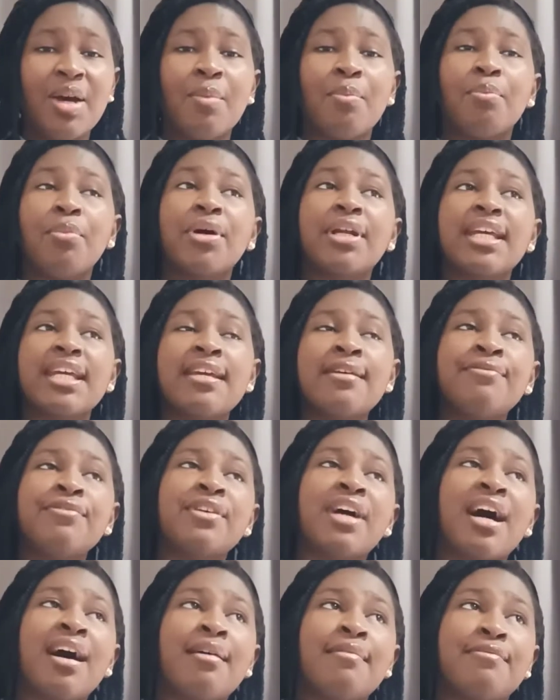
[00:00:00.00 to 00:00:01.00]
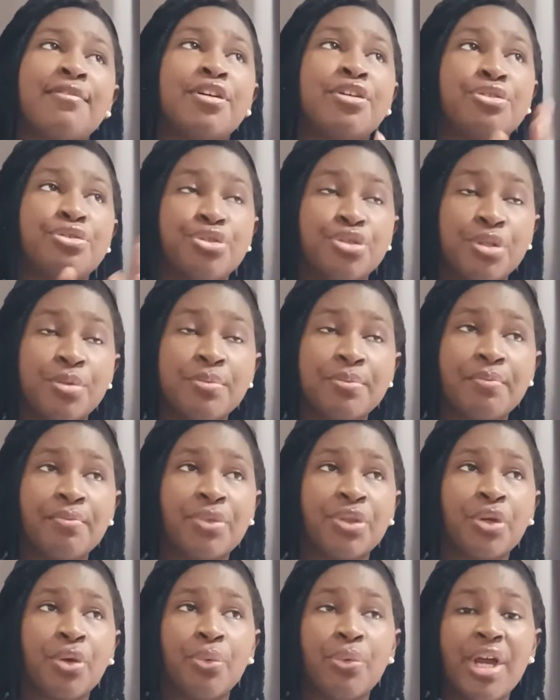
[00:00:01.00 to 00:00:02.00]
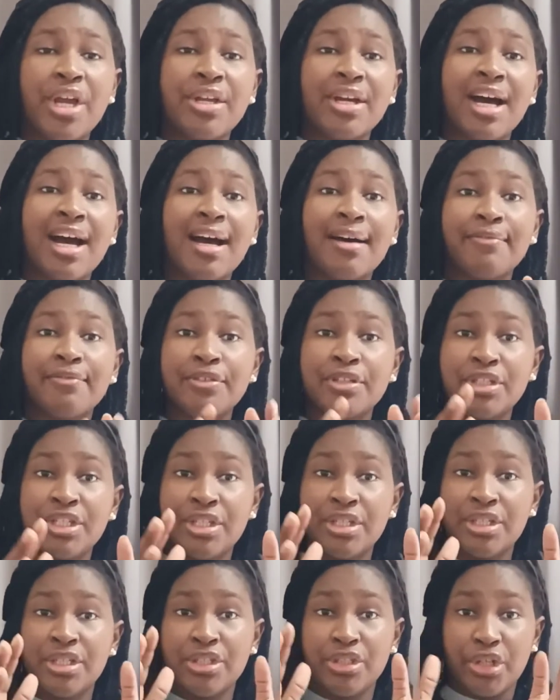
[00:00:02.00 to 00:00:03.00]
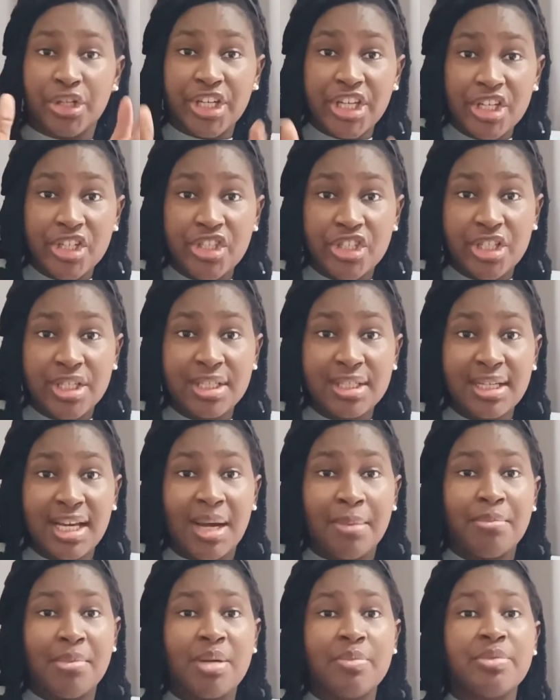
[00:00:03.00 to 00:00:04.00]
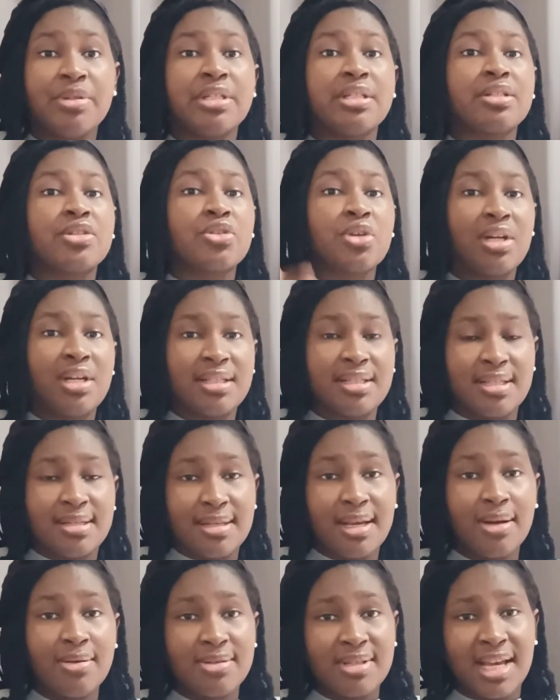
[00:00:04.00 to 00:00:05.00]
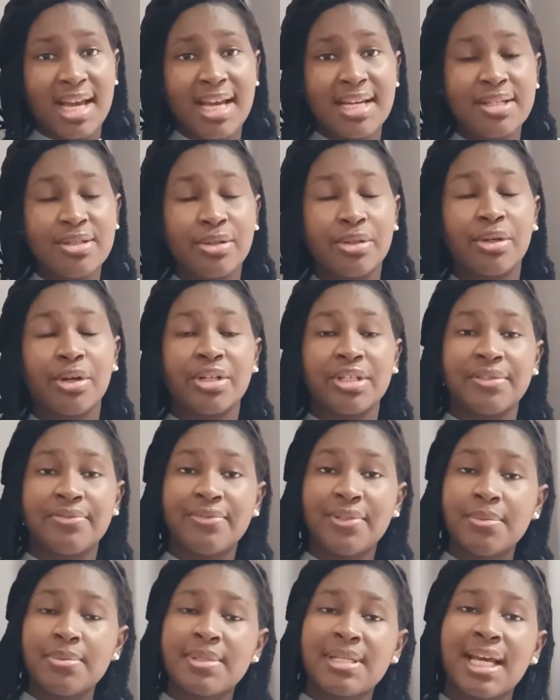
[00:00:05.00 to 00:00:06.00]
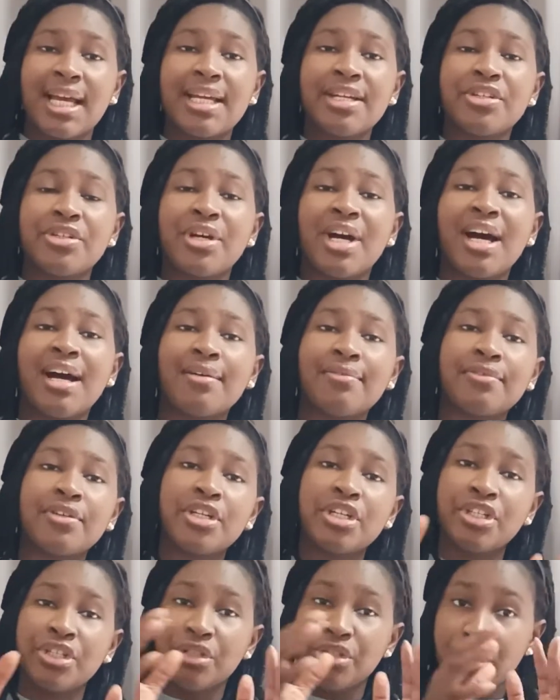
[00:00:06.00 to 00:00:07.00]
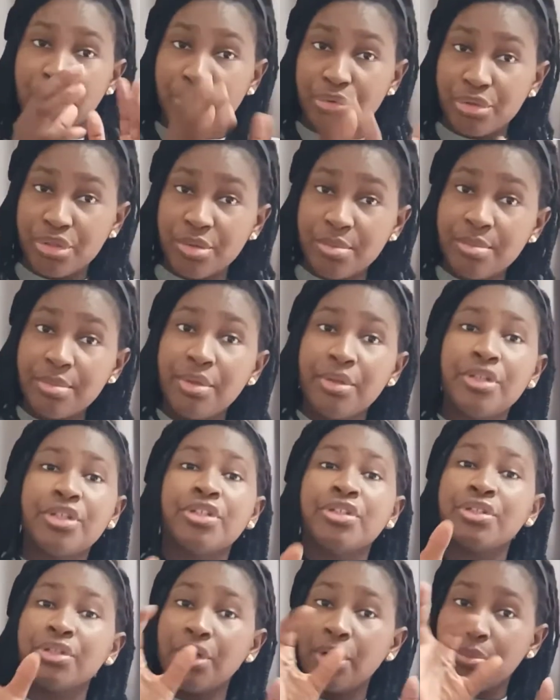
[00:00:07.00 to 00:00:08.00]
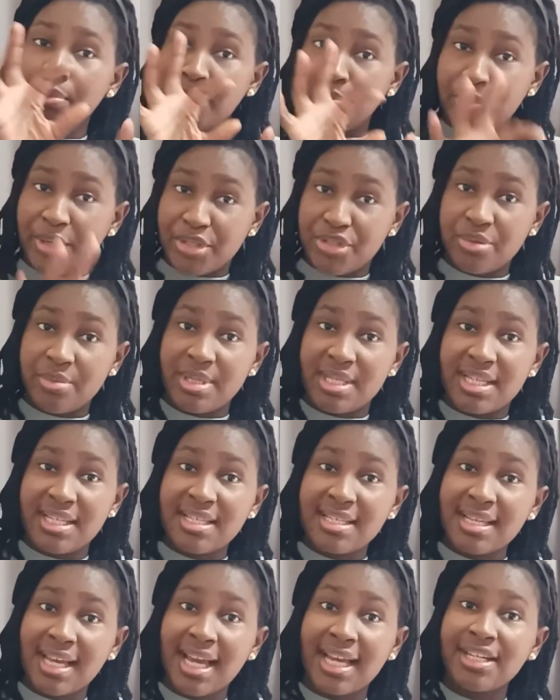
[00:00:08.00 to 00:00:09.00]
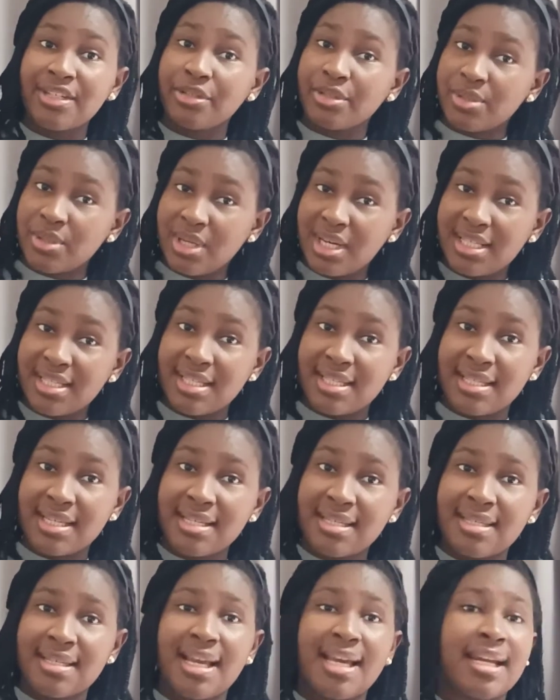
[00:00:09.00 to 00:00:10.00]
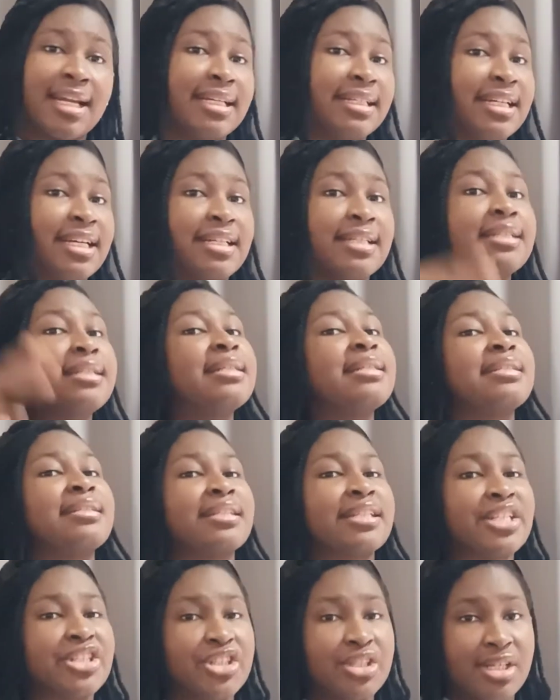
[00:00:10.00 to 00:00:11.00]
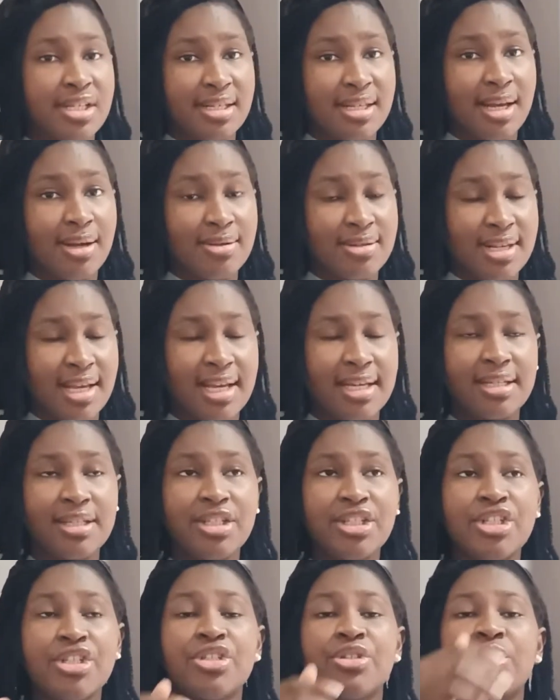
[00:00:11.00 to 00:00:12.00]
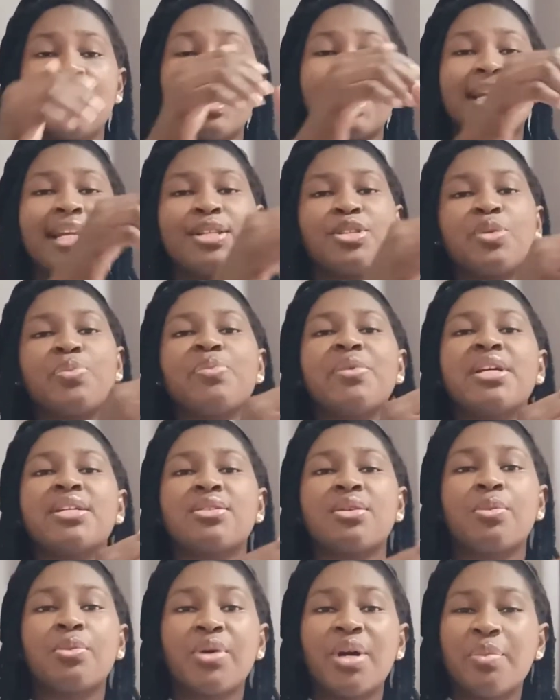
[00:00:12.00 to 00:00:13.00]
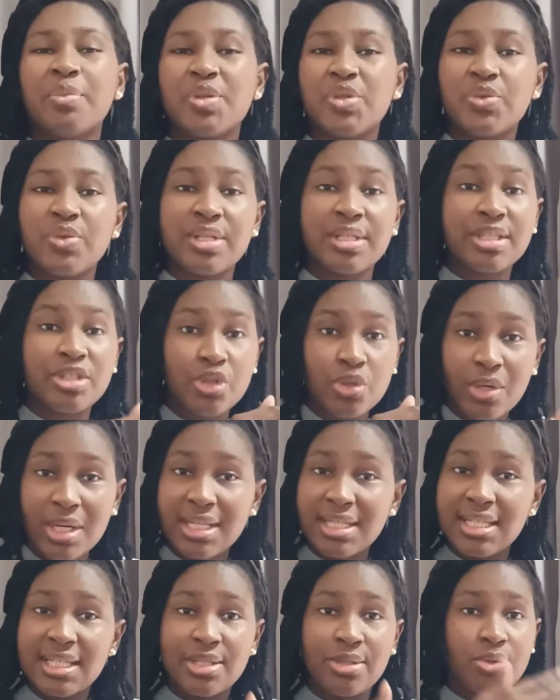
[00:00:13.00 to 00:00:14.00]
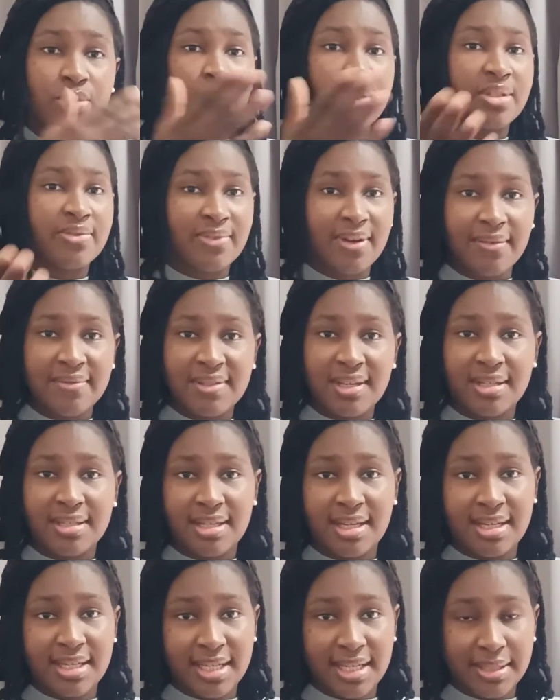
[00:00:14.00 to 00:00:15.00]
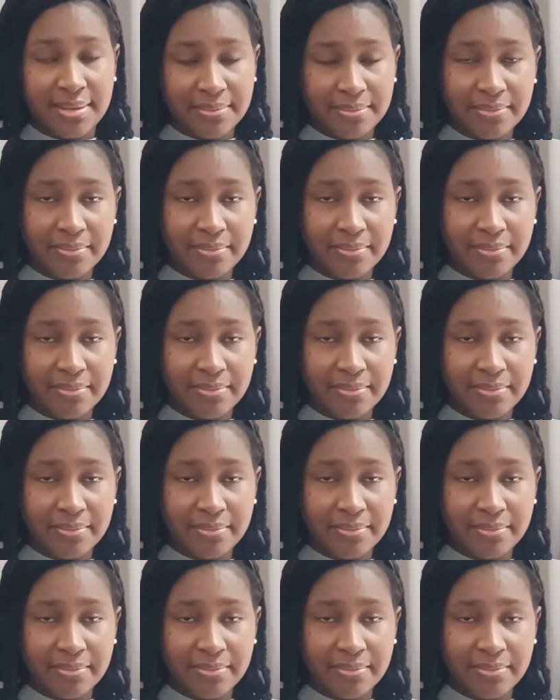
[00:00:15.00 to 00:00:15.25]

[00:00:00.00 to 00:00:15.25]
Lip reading: But if you have a room where you have your kitchen and maybe the toilet is outside, or on the flip side, you have your room, your bedroom is inside, your toilet is inside, and then the kitchen is outside, you're likely to pay somewhere between 20 to 25,000 yen.